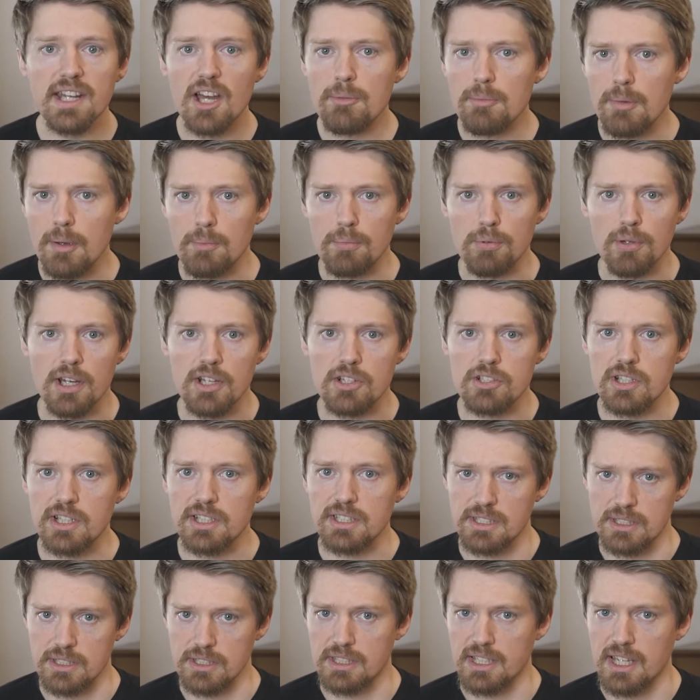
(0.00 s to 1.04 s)
out my
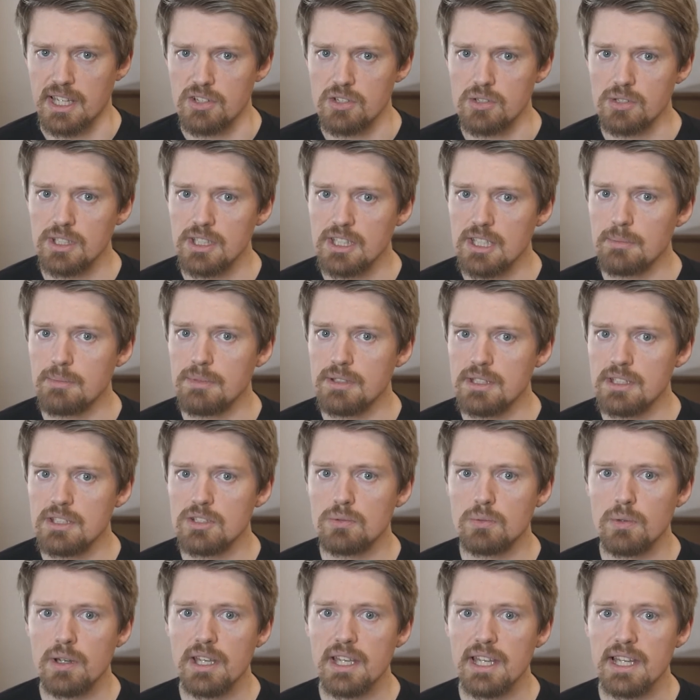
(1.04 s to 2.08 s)
projects and scheduling them in
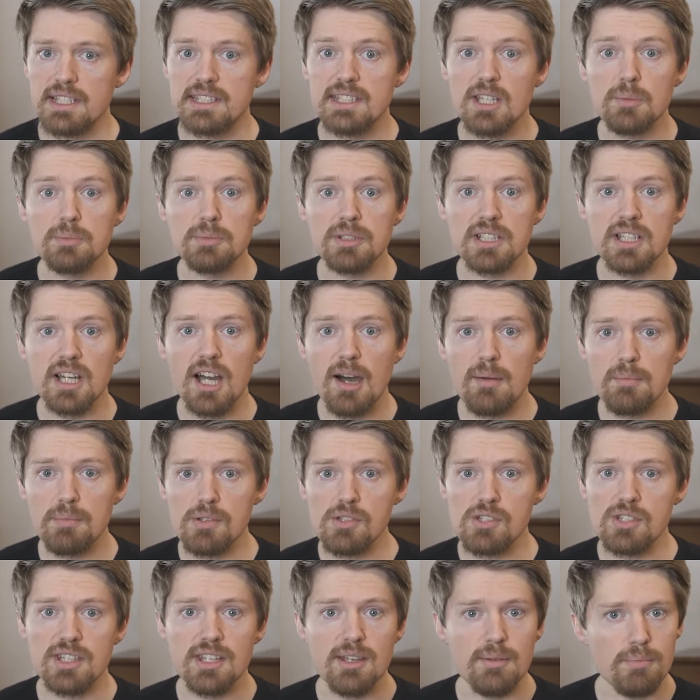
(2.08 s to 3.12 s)
this way has helped
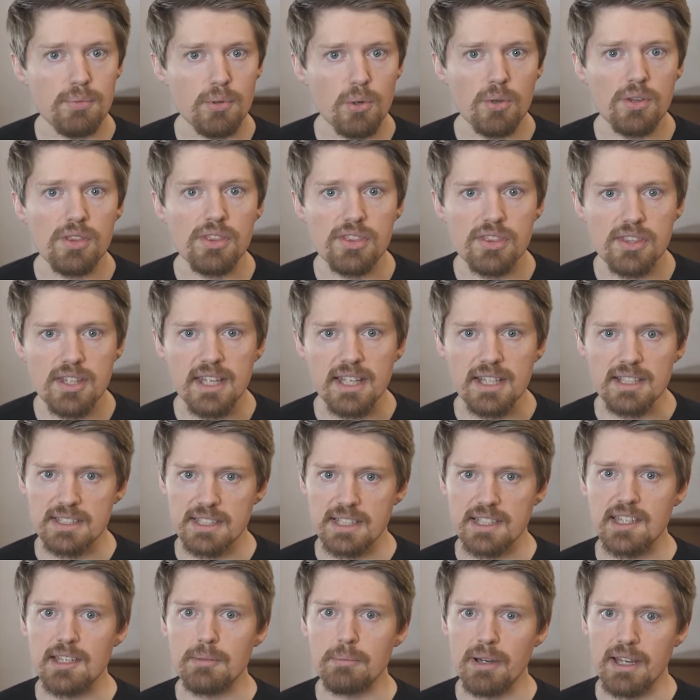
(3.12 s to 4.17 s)
accomplish the important things
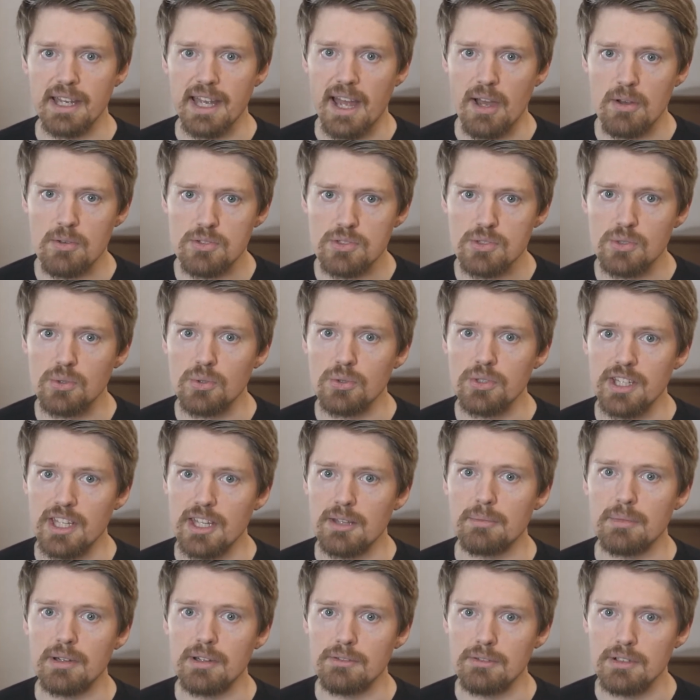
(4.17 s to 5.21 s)
that keep my household
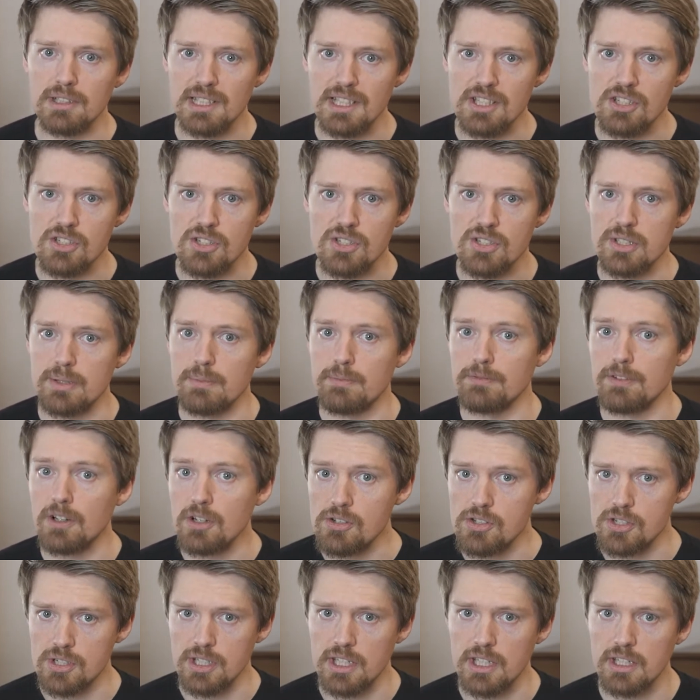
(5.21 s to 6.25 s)
and my relationship
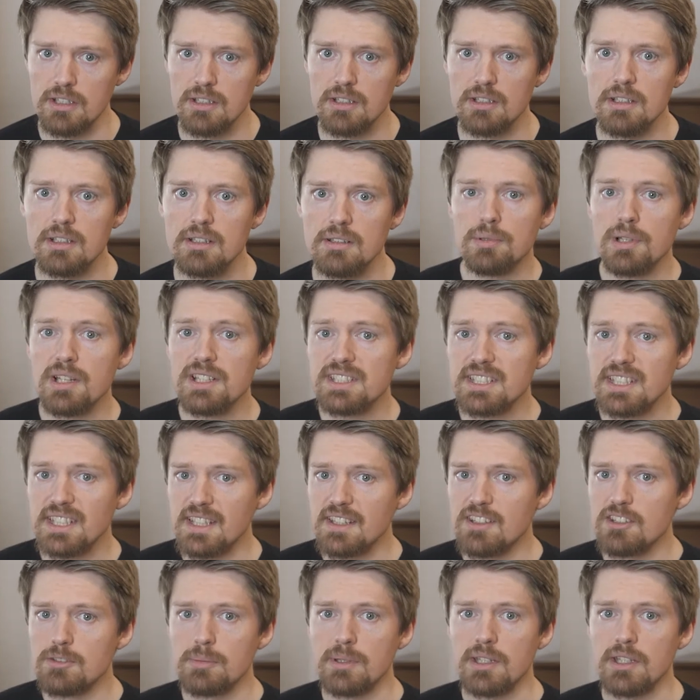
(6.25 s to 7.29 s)
functioning. Plus, it
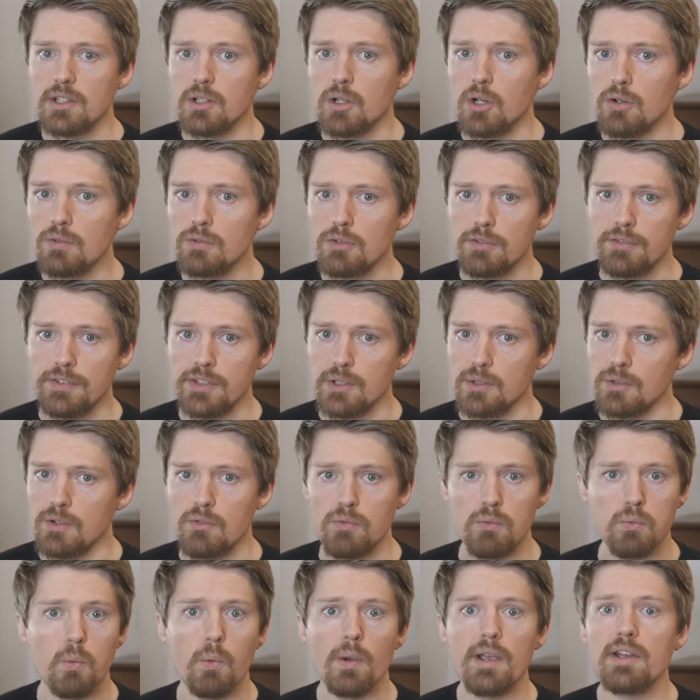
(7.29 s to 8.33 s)
gives me an overview
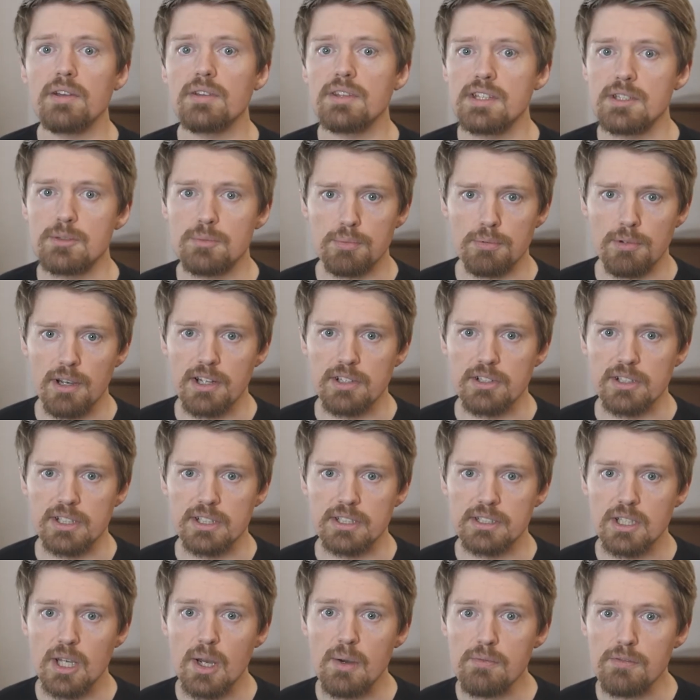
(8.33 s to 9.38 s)
of where these
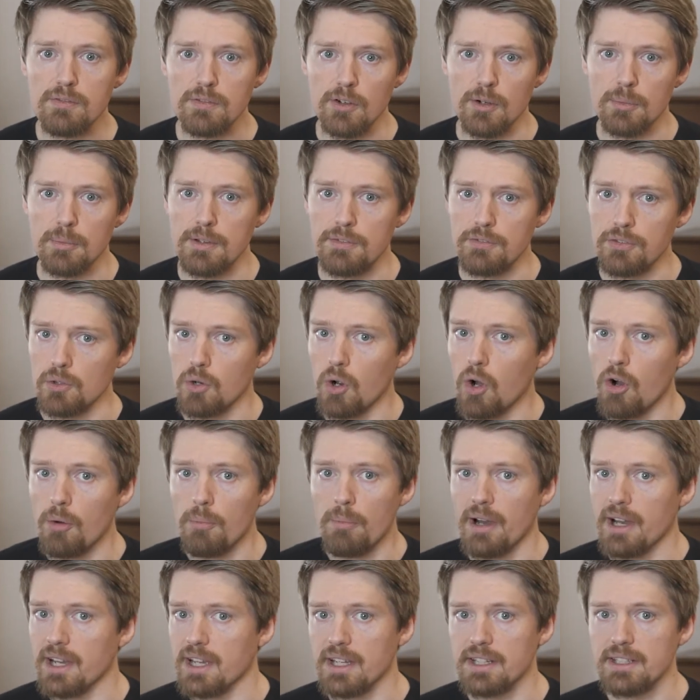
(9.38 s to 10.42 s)
projects come from, if they're all
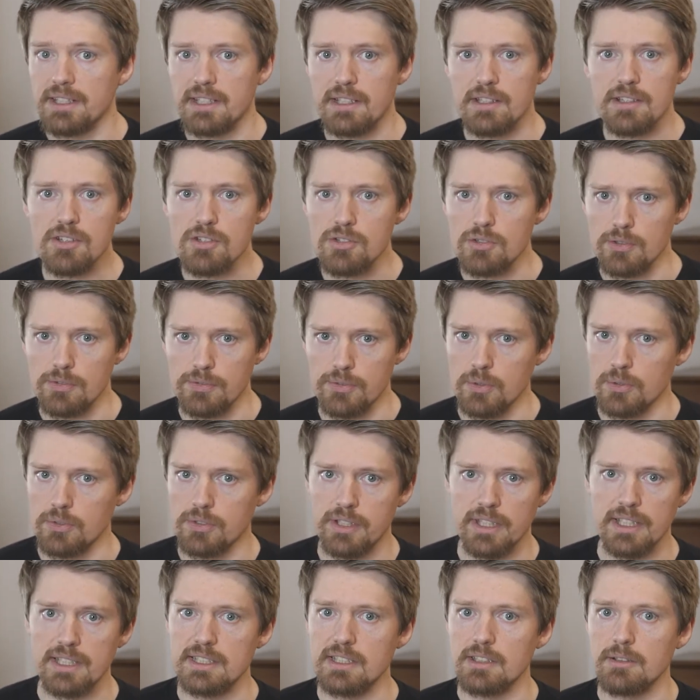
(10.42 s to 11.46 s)
my ideas, or if they're
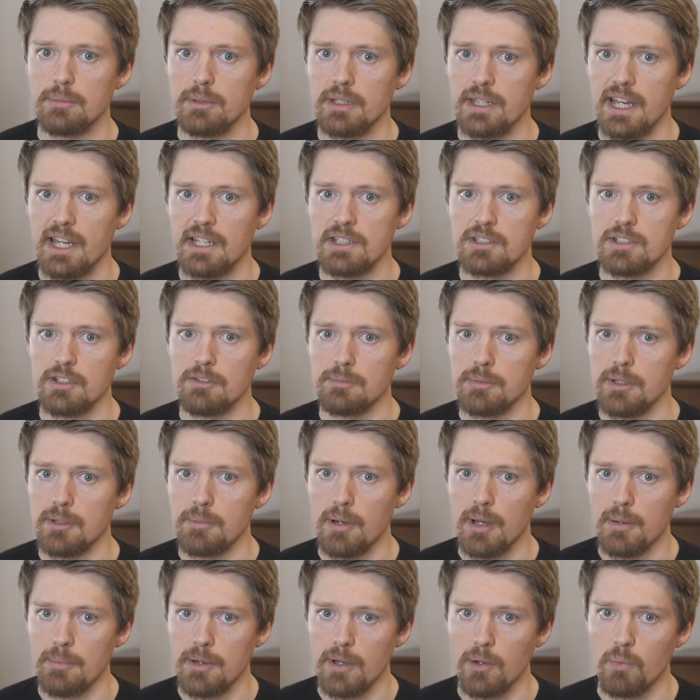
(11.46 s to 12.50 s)
things that have been asked of me
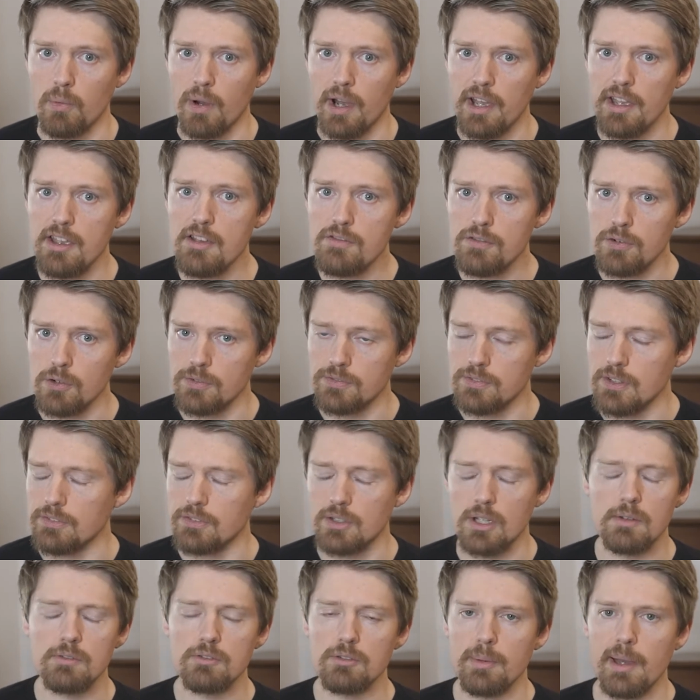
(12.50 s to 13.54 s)
by my wife, or if they've
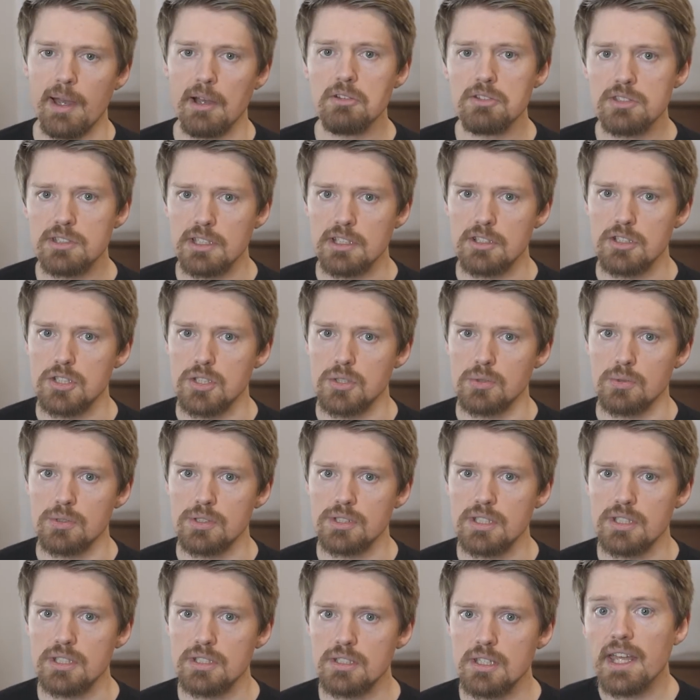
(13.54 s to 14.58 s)
come from outside sources.